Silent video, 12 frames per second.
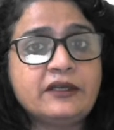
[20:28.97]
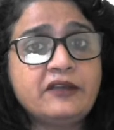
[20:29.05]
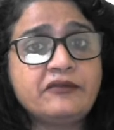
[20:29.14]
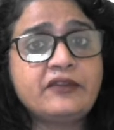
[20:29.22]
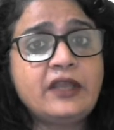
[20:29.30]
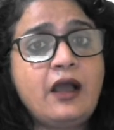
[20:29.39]

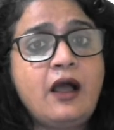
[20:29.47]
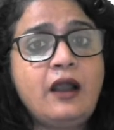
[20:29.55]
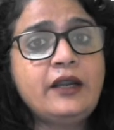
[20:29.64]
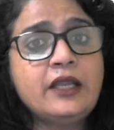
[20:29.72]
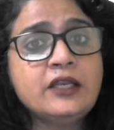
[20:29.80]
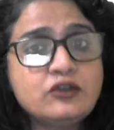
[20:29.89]
If they
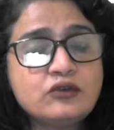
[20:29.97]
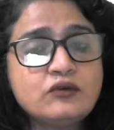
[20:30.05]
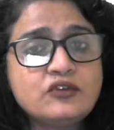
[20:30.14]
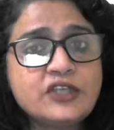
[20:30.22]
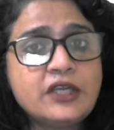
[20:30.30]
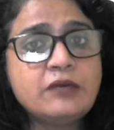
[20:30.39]
are
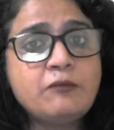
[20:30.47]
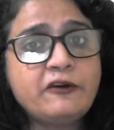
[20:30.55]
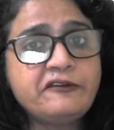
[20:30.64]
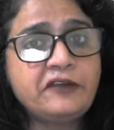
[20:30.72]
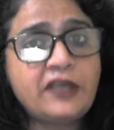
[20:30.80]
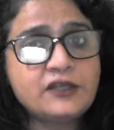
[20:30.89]
into gene
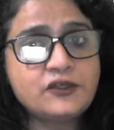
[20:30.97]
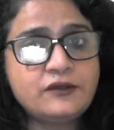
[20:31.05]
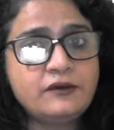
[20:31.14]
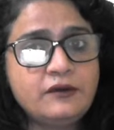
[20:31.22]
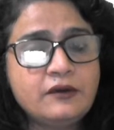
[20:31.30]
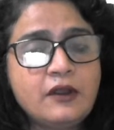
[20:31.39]

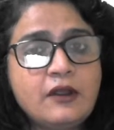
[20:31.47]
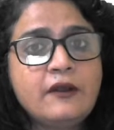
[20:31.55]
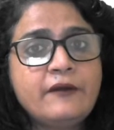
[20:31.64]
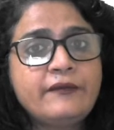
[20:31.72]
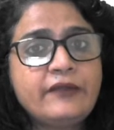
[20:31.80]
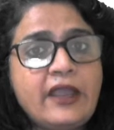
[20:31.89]
modification,
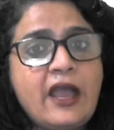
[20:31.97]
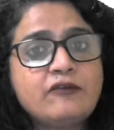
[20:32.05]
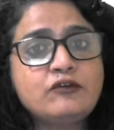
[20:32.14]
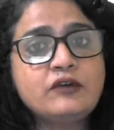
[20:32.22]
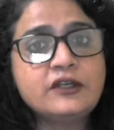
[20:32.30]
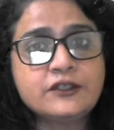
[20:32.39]
they have
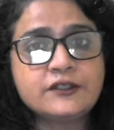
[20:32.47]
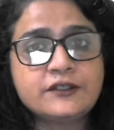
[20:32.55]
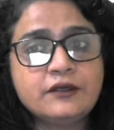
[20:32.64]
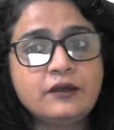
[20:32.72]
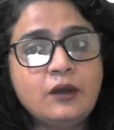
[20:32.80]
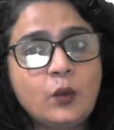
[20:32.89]
to
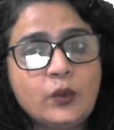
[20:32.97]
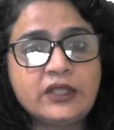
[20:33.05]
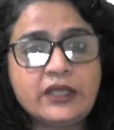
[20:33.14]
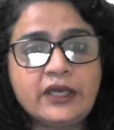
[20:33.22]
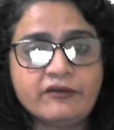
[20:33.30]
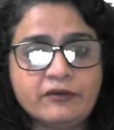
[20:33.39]
register with the
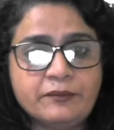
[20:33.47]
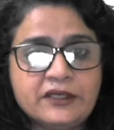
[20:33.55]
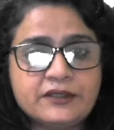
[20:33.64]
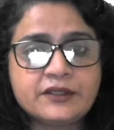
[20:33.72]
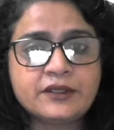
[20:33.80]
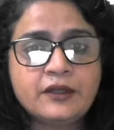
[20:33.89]

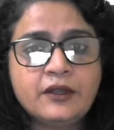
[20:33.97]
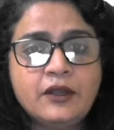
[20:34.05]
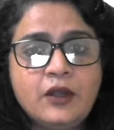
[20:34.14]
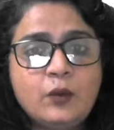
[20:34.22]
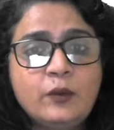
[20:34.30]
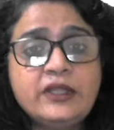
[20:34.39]
government,
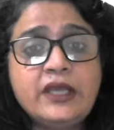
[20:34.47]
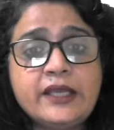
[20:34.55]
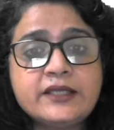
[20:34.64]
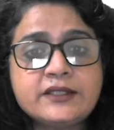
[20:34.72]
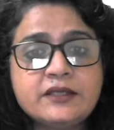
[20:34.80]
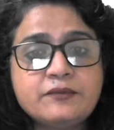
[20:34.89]
with the
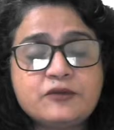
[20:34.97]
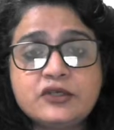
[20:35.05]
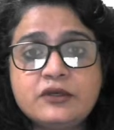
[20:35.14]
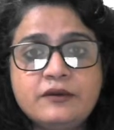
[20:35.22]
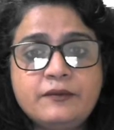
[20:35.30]
exception